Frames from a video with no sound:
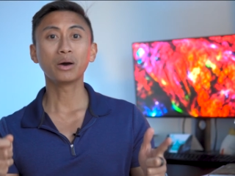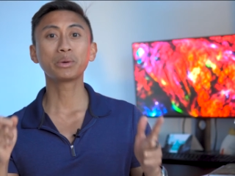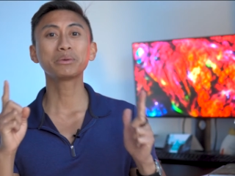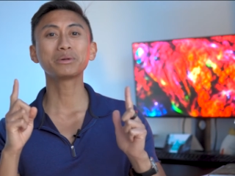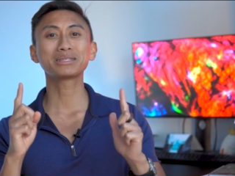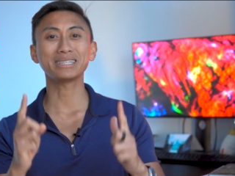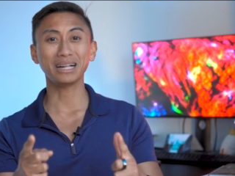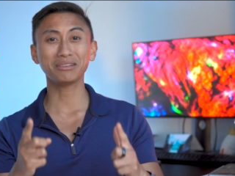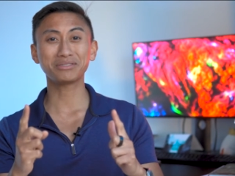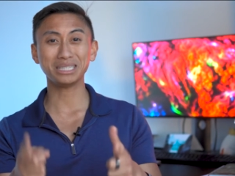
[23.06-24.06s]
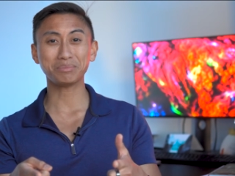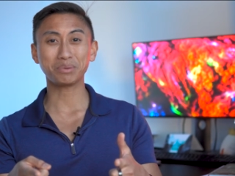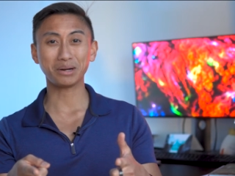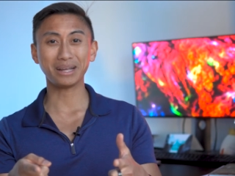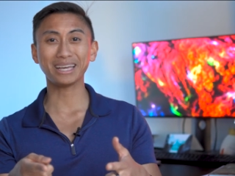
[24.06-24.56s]
we will delve
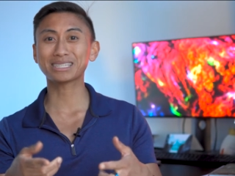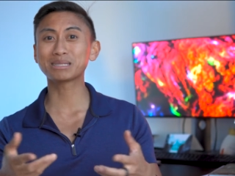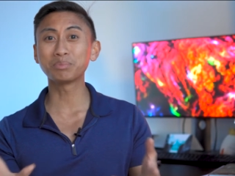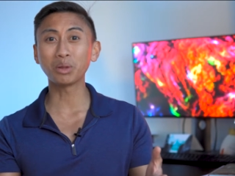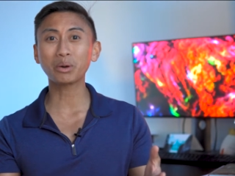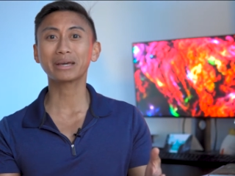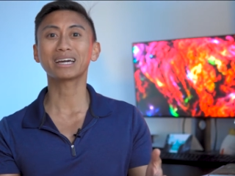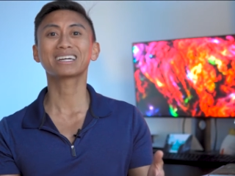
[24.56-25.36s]
deeper, exploring